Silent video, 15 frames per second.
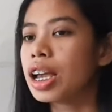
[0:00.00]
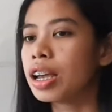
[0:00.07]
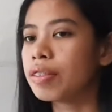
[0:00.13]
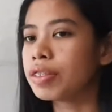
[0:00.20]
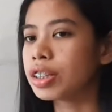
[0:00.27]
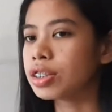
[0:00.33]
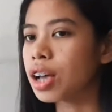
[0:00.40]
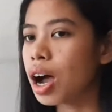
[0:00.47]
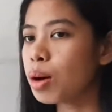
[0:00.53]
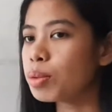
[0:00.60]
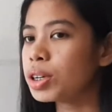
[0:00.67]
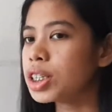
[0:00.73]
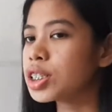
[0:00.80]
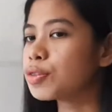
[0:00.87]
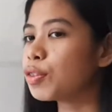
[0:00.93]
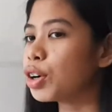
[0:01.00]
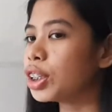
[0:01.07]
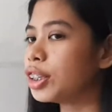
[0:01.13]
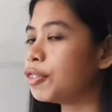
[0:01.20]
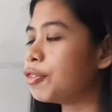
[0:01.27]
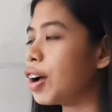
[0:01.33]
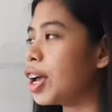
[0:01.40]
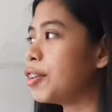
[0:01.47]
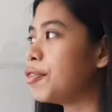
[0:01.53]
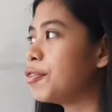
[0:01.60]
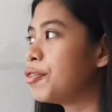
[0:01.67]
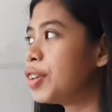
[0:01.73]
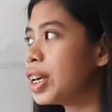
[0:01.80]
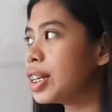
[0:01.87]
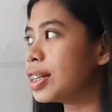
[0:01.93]
If the tower is 45
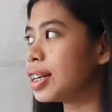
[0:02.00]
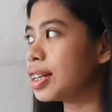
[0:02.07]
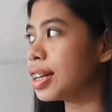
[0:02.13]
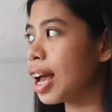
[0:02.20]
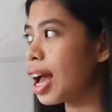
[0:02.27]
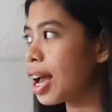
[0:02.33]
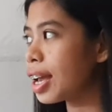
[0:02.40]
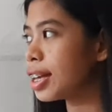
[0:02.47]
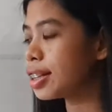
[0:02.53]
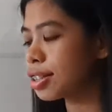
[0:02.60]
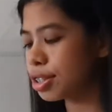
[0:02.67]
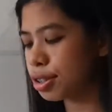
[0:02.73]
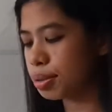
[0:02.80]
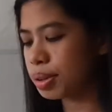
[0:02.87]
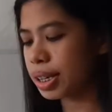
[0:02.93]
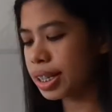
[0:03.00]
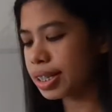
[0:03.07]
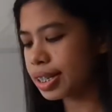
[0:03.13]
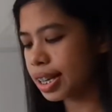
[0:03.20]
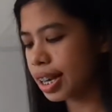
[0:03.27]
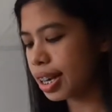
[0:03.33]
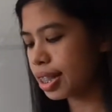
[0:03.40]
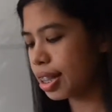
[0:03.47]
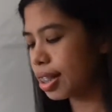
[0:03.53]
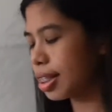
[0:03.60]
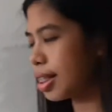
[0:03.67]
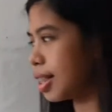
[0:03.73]
feet in height, so we can say that